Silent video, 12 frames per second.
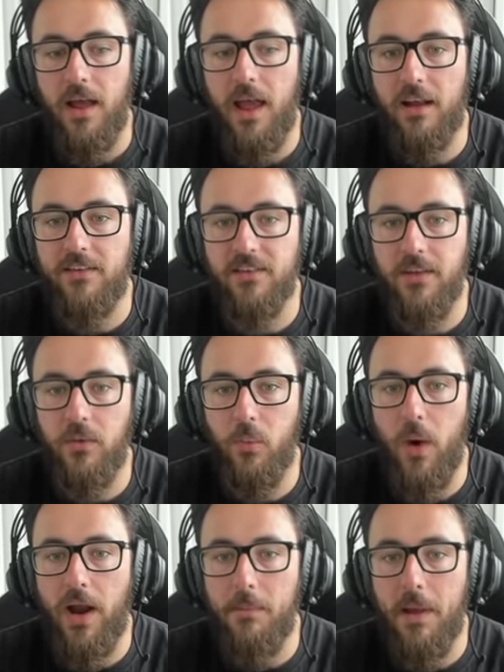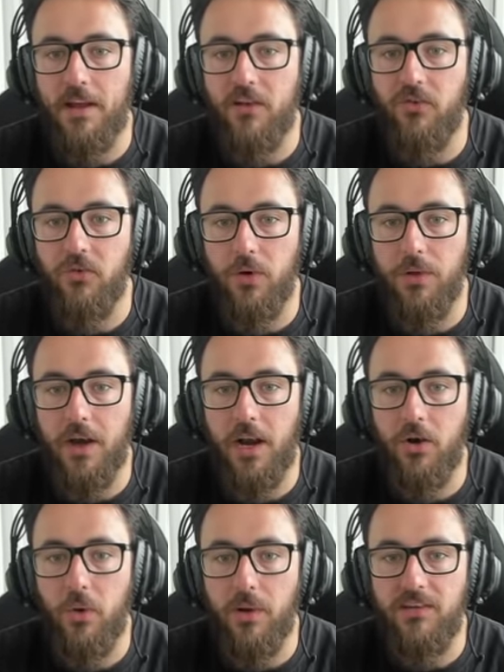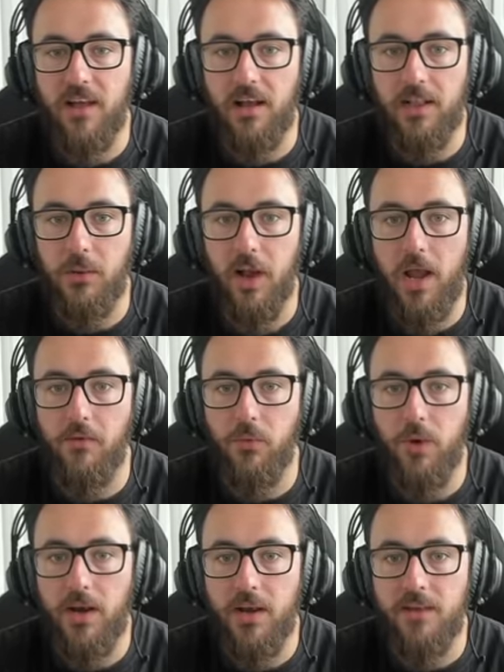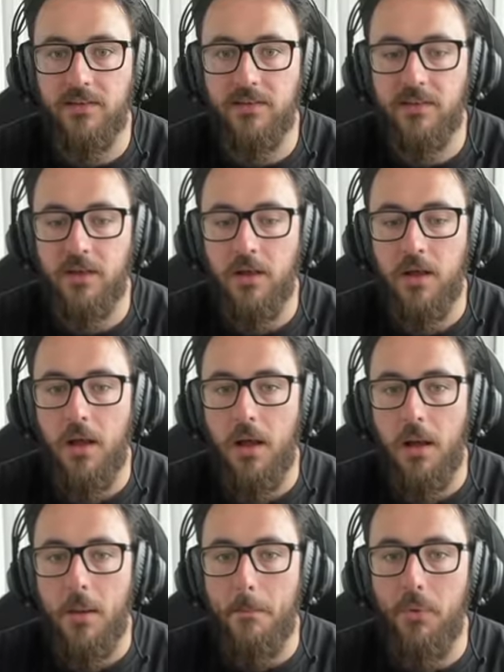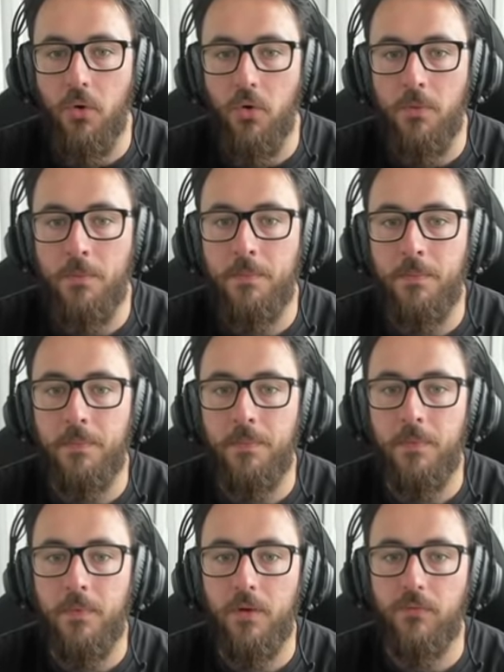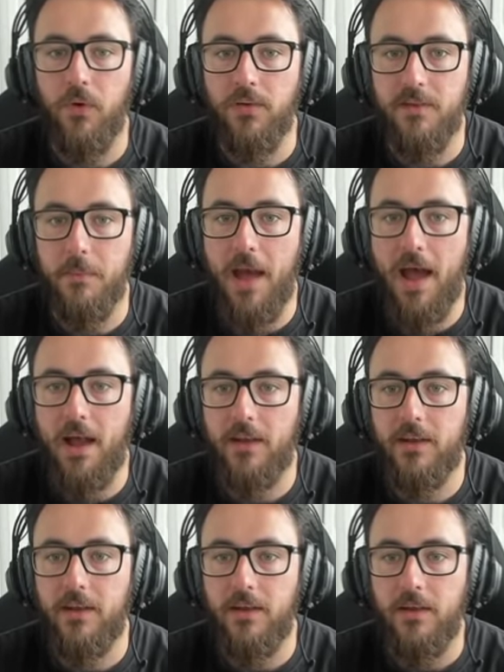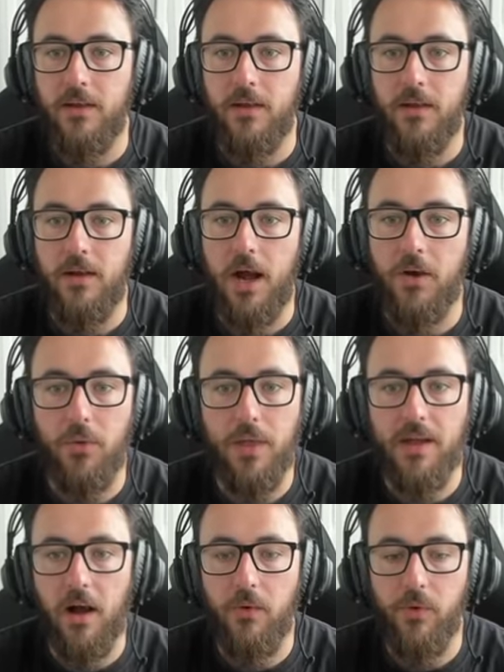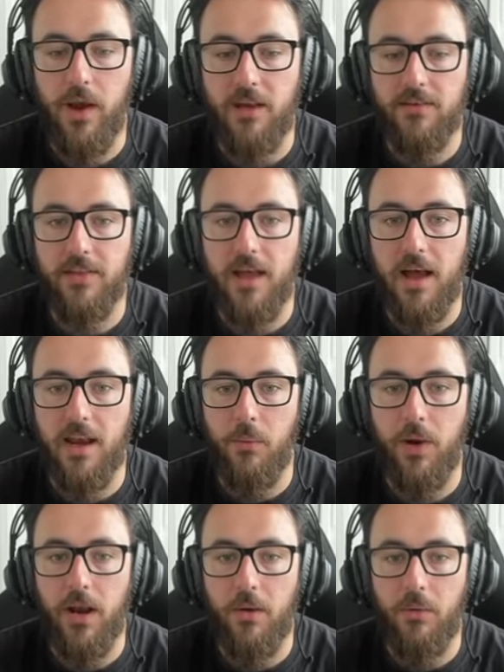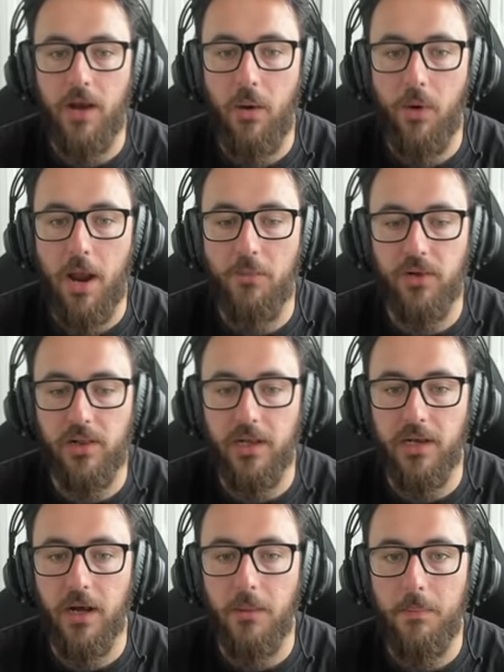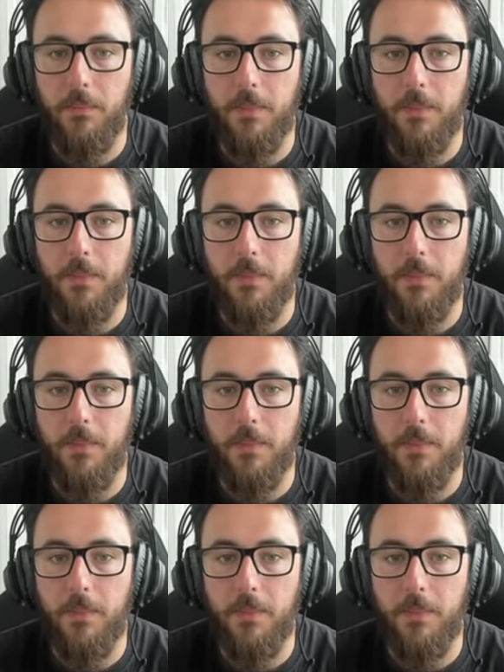Excellent. Wait, making sure that I know exactly where everyone is boom, front to back. I know they can't react to that, and we now, now we're able to clean up.